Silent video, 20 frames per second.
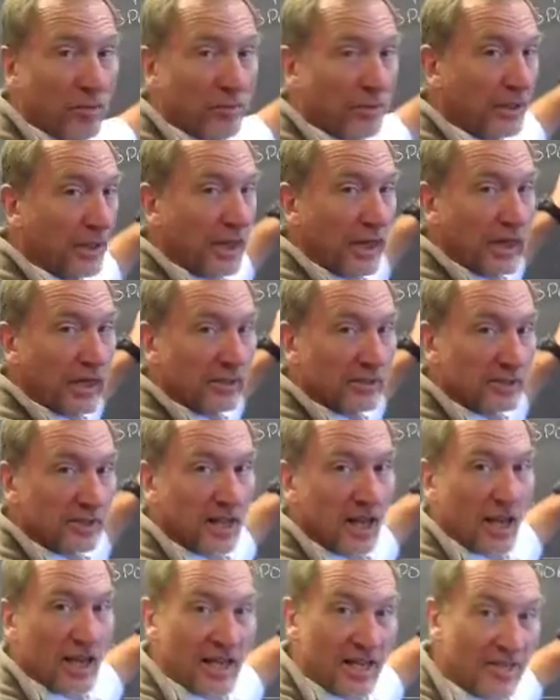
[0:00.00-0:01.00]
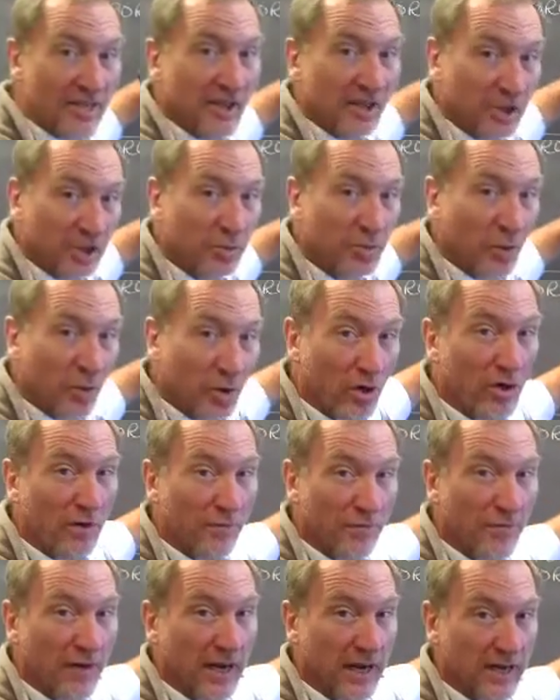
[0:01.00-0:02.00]
plants, in the
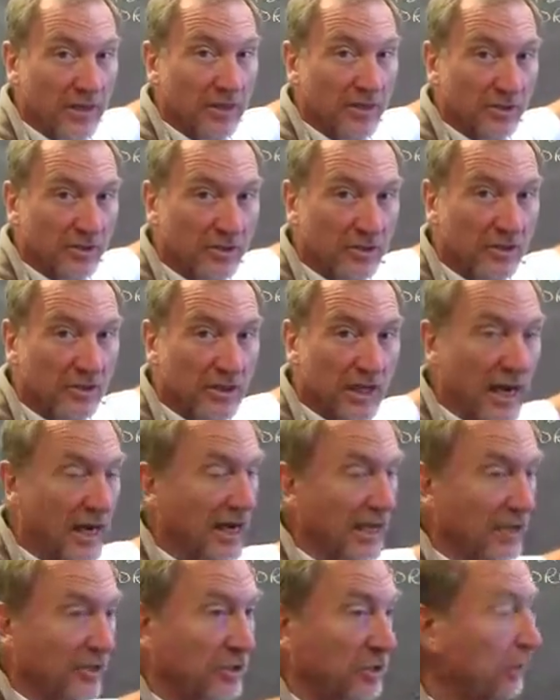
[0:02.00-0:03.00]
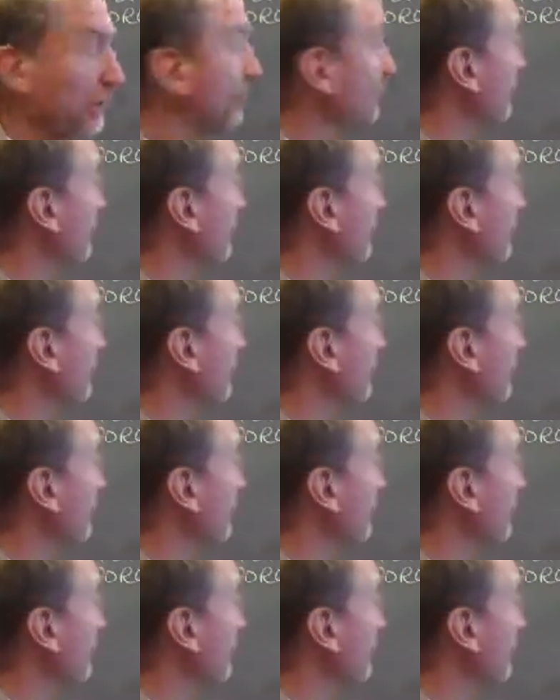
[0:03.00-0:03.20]
sporophyte stage,